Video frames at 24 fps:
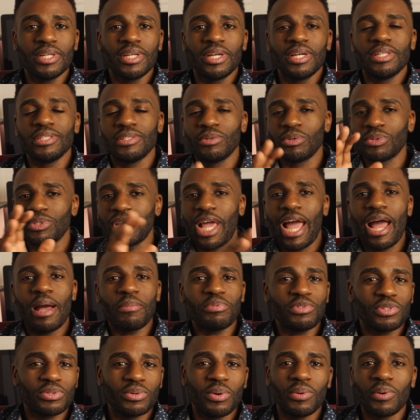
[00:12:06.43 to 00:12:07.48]
Those
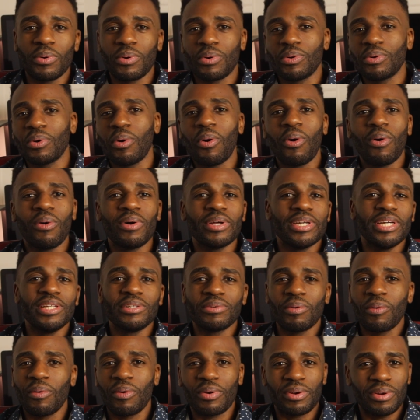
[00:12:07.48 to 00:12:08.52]
apps are all in
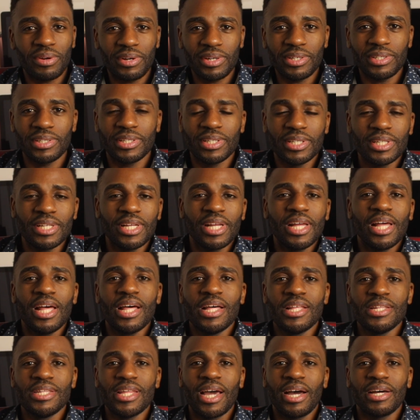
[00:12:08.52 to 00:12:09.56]
order.
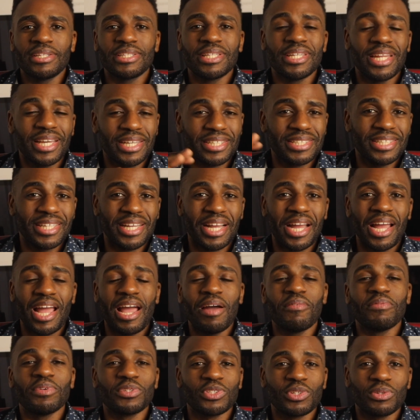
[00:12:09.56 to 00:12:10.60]
Now the next thing I
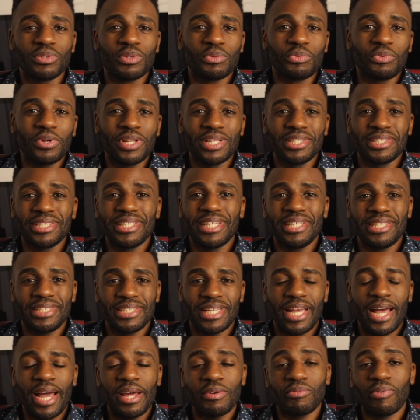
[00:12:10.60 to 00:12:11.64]
have is on the real estate
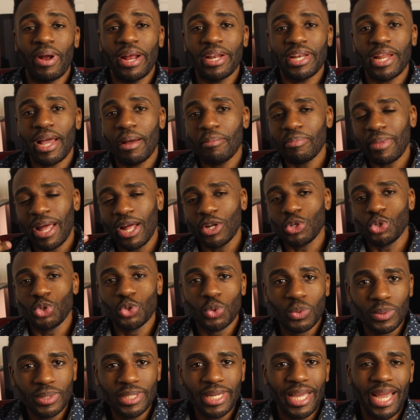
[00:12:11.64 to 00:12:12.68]
side. Right now I'm not
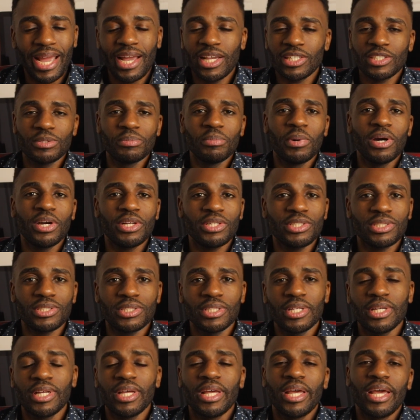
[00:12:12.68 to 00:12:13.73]
doing as much
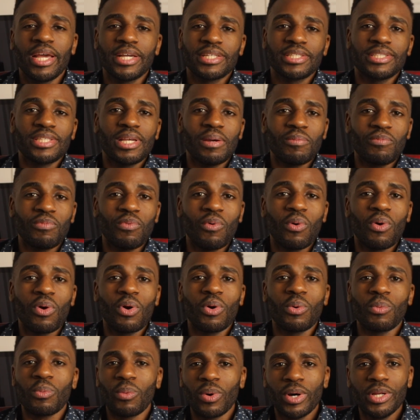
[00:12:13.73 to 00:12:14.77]
except
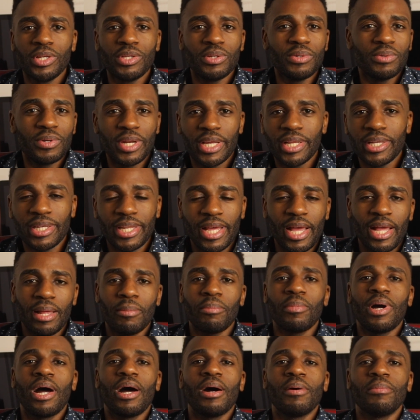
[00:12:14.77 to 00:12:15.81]
for one unit that
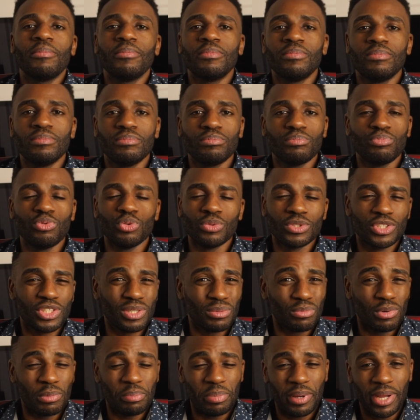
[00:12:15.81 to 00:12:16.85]
I'm doing
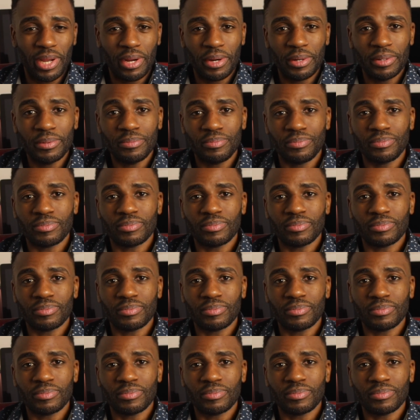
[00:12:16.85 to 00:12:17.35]
some repair,